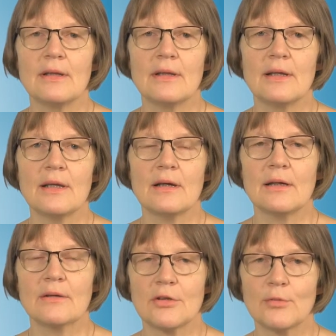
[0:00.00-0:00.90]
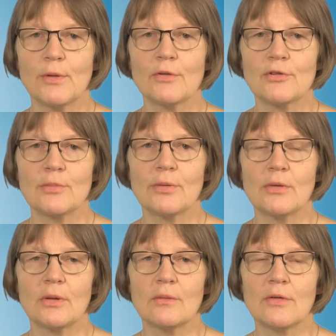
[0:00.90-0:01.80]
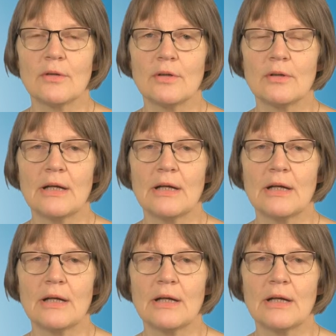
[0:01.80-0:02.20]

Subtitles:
They are responsible over the